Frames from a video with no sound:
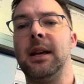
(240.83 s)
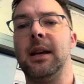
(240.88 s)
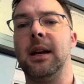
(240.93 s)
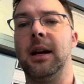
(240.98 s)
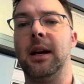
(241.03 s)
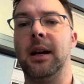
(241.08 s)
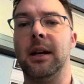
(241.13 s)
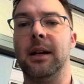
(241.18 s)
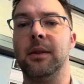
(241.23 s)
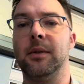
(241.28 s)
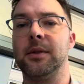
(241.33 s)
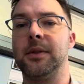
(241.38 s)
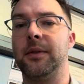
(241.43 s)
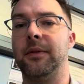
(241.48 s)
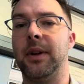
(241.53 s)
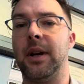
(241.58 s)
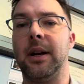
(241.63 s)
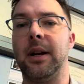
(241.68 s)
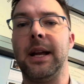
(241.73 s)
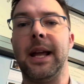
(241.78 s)
It was a
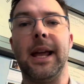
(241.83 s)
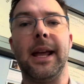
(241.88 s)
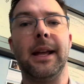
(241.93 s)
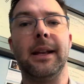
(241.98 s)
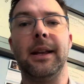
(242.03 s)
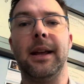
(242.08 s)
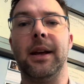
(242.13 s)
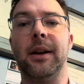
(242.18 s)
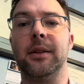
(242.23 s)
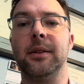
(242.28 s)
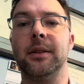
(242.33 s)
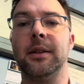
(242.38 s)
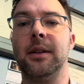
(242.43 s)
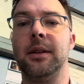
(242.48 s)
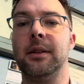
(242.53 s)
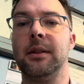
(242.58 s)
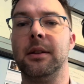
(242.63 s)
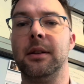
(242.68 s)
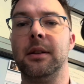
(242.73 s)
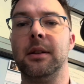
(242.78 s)
very handheld
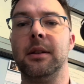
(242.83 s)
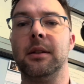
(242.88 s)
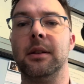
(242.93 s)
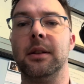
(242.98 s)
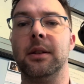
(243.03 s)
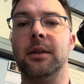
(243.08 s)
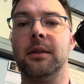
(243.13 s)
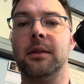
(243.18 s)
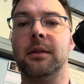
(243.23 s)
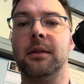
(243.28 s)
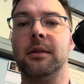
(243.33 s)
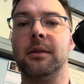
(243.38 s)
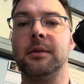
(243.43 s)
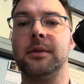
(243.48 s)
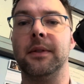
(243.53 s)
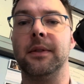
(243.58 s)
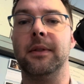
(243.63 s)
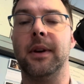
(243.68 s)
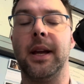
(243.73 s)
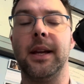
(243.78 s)
little
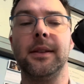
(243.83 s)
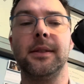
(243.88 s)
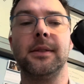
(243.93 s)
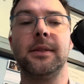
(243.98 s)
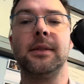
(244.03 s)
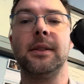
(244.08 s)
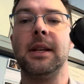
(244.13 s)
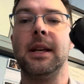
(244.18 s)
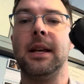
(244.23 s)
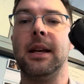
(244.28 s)
device.